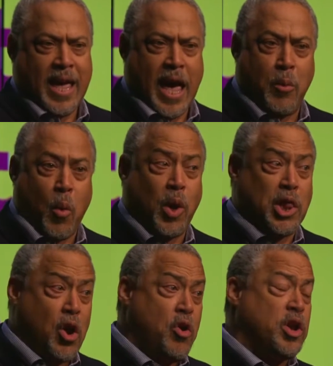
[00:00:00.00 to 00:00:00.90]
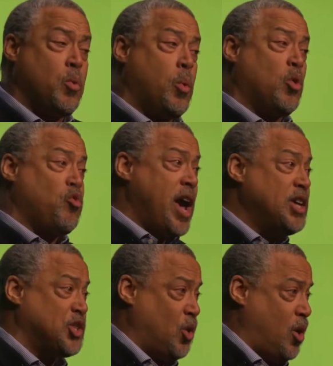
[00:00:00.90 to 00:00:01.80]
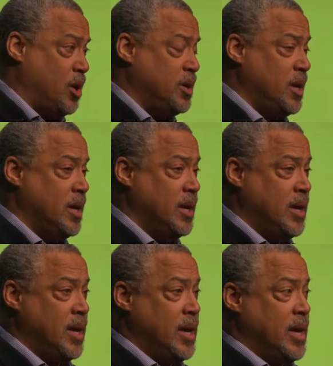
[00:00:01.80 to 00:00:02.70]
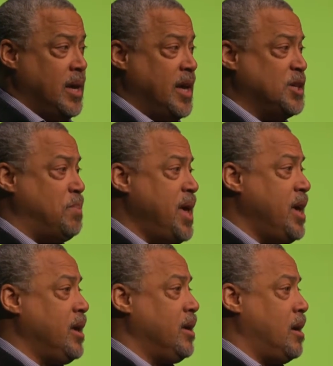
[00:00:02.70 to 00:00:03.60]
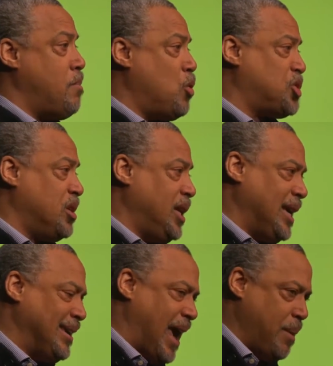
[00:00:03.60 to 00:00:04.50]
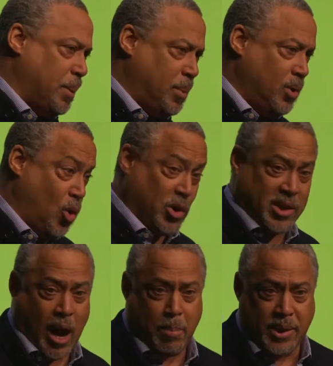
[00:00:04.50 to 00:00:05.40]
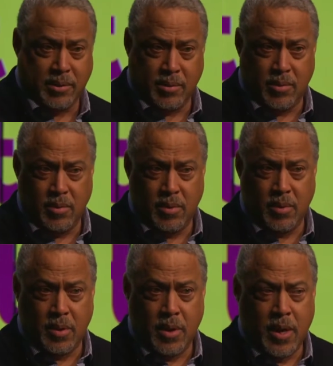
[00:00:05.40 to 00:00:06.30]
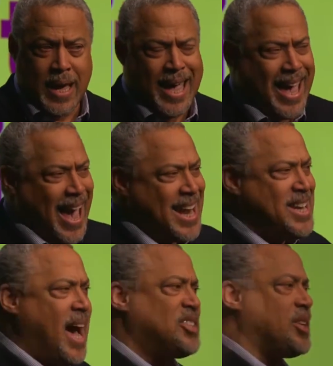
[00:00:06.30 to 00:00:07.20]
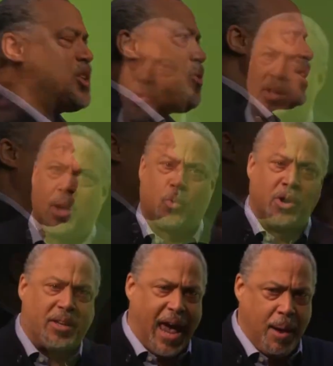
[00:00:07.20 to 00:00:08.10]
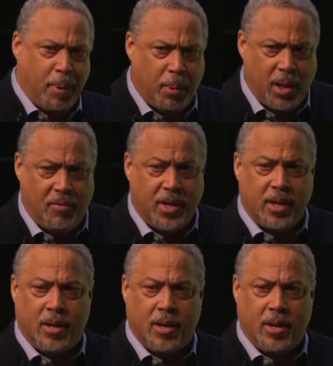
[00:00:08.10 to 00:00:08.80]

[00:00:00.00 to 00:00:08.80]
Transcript: And what we learn and what we're raised on is being emotionally incapable or incompetent, and not just learning that we're incapable of it.